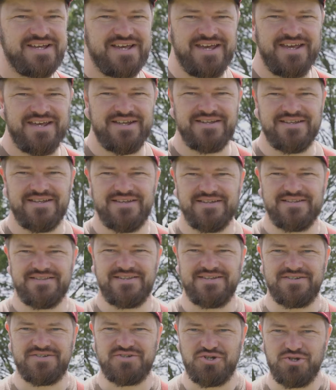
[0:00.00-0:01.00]
in
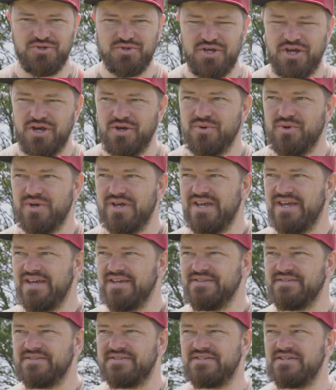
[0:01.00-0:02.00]
the studio,
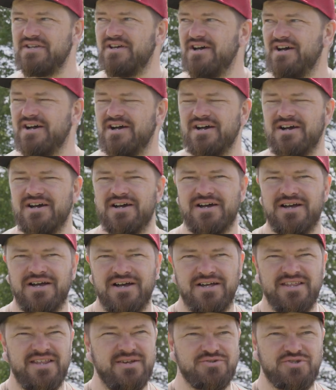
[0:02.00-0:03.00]
is
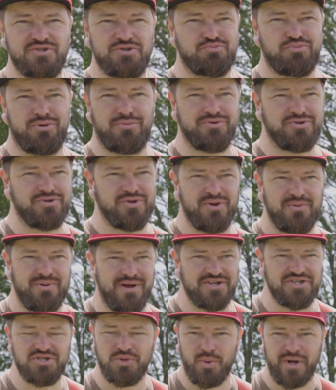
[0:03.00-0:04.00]
that was probably doing
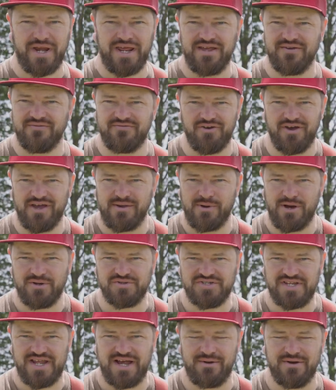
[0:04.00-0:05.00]
about 20-30
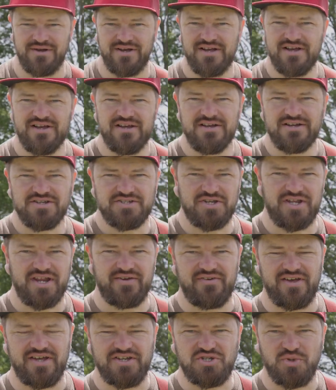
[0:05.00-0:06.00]
miles an hour, so I'd
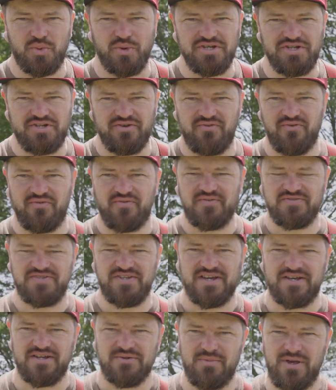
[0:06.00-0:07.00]
have it at 20th of a
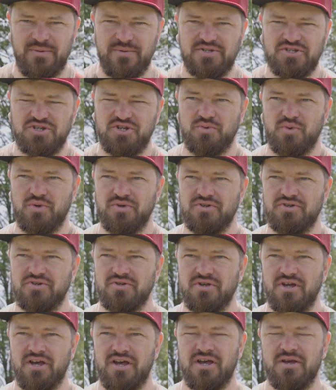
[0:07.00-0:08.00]
second, maybe
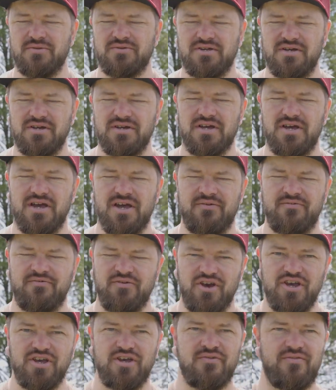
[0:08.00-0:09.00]
a
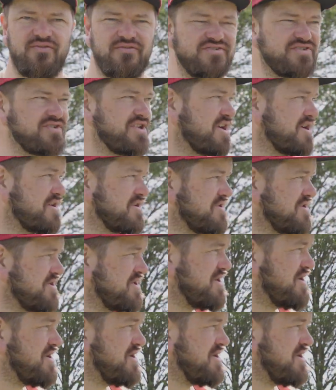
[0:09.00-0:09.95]
30th of a second.